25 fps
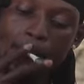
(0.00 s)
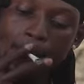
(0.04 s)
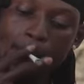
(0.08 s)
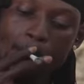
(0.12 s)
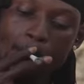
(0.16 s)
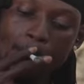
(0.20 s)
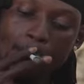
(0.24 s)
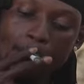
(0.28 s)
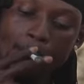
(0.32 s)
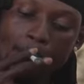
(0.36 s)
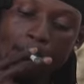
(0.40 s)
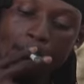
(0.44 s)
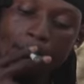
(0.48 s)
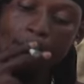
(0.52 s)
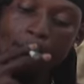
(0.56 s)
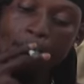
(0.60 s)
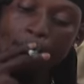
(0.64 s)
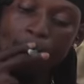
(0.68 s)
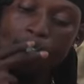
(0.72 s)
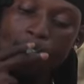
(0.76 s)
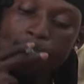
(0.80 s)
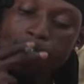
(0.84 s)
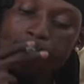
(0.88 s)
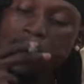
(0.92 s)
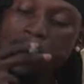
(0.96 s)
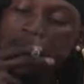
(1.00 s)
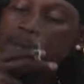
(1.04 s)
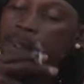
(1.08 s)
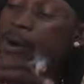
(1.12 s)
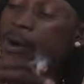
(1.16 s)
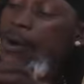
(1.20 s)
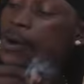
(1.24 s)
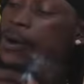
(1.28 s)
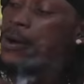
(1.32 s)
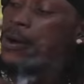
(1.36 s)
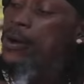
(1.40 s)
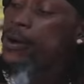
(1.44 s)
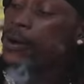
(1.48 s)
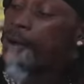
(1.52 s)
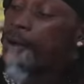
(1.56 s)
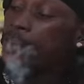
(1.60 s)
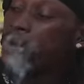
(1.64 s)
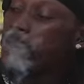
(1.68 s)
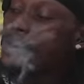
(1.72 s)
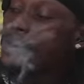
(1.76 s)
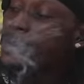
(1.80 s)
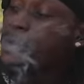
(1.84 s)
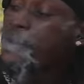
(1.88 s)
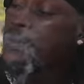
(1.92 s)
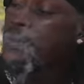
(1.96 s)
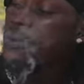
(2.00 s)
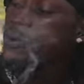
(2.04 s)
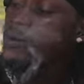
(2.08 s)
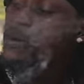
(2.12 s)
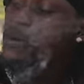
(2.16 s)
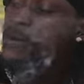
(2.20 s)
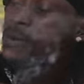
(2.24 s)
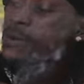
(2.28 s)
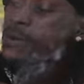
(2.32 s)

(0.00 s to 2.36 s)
I'll tell you, sir. Kunkum, I'll tell